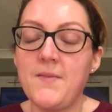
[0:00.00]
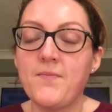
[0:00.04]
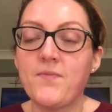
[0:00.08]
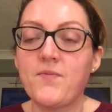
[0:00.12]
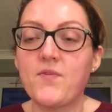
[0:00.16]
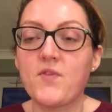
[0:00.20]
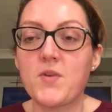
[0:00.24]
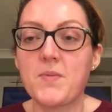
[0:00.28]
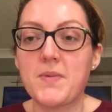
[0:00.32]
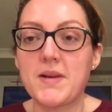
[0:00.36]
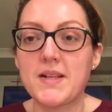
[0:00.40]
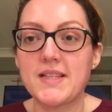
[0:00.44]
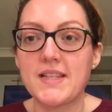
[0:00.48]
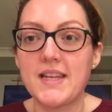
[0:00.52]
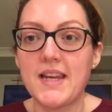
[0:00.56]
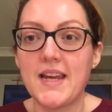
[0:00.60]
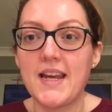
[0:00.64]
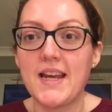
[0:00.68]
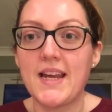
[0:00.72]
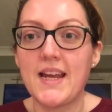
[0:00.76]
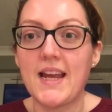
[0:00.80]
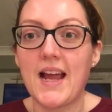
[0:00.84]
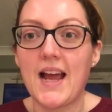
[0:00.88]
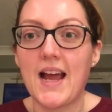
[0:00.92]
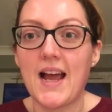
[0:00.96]
For my
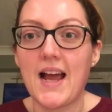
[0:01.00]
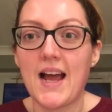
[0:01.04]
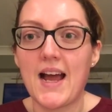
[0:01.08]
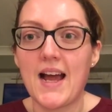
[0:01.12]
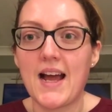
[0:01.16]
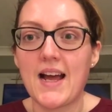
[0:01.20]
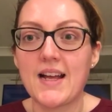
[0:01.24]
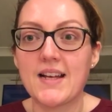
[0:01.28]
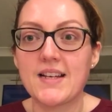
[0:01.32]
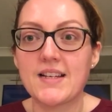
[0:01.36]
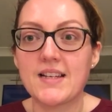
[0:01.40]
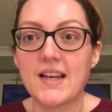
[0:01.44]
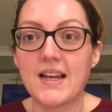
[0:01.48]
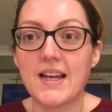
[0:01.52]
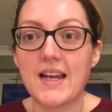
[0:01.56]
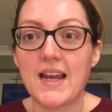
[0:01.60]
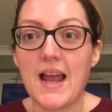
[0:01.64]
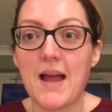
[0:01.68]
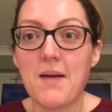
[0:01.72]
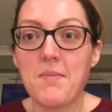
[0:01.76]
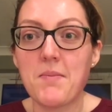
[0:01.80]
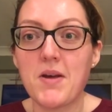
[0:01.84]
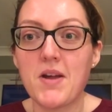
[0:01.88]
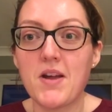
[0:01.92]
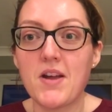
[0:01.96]
tea I had
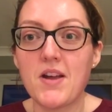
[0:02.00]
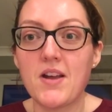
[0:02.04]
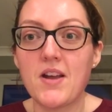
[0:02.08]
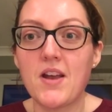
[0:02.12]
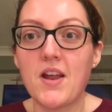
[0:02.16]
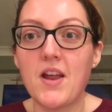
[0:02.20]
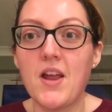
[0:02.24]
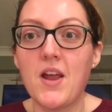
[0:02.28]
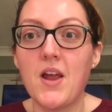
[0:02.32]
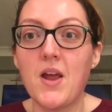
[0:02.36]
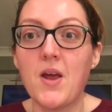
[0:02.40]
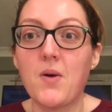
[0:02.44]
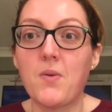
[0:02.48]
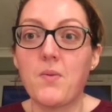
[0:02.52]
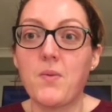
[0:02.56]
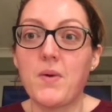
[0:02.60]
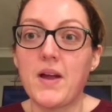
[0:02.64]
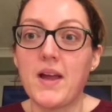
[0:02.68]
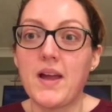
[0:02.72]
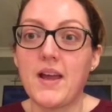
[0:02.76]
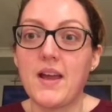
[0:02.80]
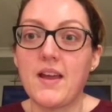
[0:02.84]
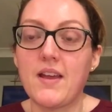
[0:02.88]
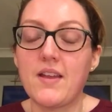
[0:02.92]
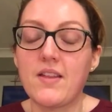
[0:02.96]
gammon
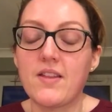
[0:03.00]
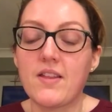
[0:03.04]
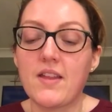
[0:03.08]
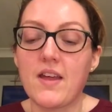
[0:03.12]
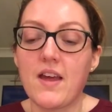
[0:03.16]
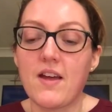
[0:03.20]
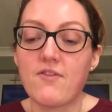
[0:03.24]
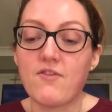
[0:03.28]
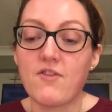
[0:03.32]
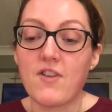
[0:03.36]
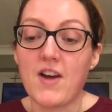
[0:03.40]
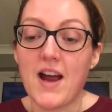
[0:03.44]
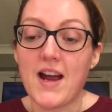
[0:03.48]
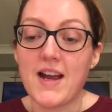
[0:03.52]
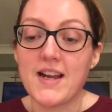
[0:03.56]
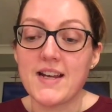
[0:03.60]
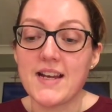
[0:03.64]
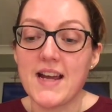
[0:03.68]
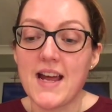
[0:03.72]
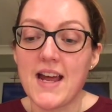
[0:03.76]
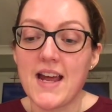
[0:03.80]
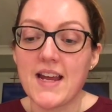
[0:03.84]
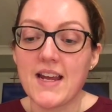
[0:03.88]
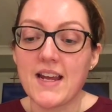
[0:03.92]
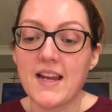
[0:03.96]
with a fried
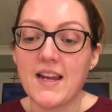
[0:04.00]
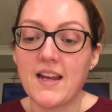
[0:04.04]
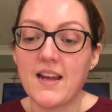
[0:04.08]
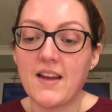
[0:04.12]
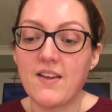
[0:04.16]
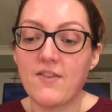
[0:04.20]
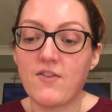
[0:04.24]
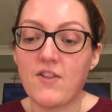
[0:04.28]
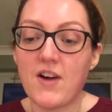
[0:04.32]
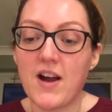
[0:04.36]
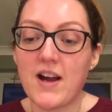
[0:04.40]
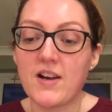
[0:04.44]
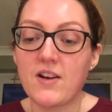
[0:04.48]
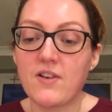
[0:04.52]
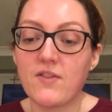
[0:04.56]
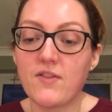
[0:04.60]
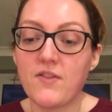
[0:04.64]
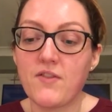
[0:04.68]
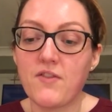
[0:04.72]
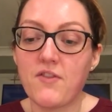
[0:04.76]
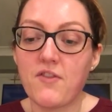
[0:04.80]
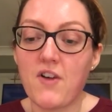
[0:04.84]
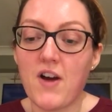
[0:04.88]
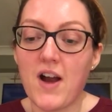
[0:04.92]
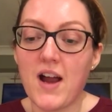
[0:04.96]
egg, fried off in
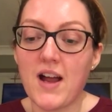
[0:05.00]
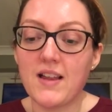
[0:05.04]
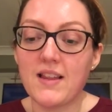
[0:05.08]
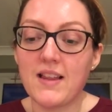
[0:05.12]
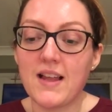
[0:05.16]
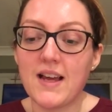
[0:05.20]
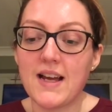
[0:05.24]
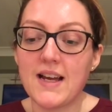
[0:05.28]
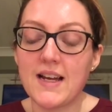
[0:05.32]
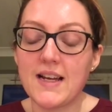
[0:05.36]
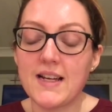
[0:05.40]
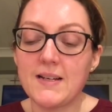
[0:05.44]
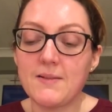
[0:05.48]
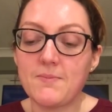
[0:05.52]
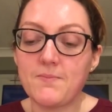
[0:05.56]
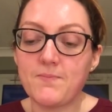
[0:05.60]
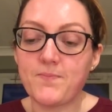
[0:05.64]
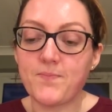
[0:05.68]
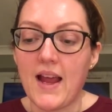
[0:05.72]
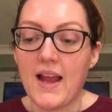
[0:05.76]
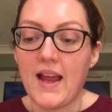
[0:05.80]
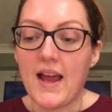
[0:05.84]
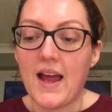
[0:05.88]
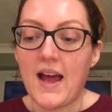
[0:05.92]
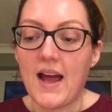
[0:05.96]
fry light.
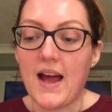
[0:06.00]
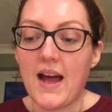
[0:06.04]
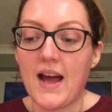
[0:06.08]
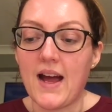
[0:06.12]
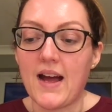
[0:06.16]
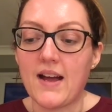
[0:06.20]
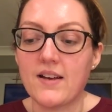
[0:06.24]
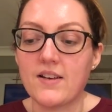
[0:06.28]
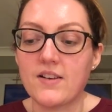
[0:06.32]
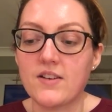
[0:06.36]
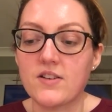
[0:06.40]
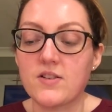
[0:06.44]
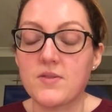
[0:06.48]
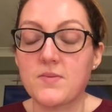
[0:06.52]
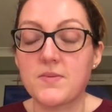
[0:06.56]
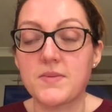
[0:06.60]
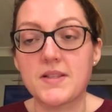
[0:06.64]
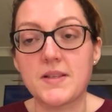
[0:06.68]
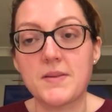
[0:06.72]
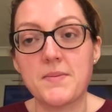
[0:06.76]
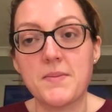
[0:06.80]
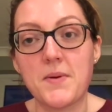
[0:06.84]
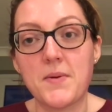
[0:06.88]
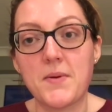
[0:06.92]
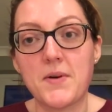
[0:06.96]
I had some
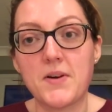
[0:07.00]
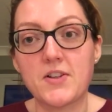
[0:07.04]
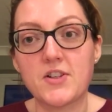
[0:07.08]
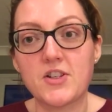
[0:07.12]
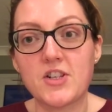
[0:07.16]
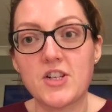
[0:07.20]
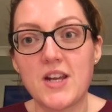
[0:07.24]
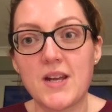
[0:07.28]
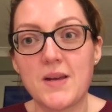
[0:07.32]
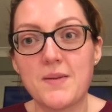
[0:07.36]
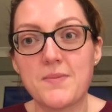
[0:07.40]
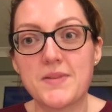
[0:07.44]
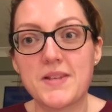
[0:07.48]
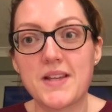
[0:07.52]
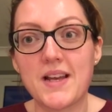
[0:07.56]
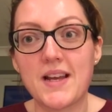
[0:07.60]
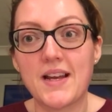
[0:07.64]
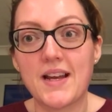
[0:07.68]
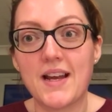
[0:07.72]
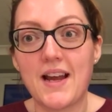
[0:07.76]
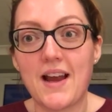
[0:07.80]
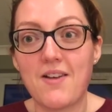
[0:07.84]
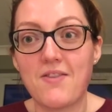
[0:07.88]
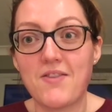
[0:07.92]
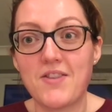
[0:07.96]
Slimming World chips and
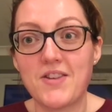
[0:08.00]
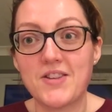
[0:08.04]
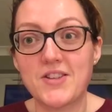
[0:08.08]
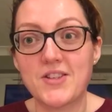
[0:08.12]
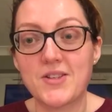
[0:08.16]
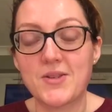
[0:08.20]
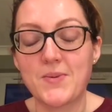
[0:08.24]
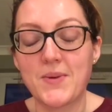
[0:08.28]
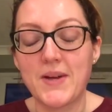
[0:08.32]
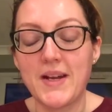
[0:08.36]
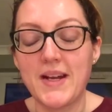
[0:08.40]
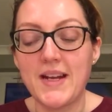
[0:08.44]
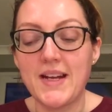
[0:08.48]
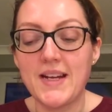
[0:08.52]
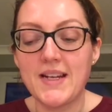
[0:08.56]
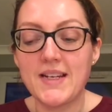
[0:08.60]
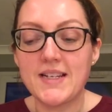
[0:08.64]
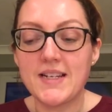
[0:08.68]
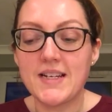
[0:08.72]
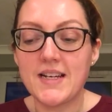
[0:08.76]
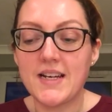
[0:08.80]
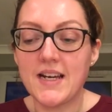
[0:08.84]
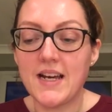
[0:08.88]
carrot and swede.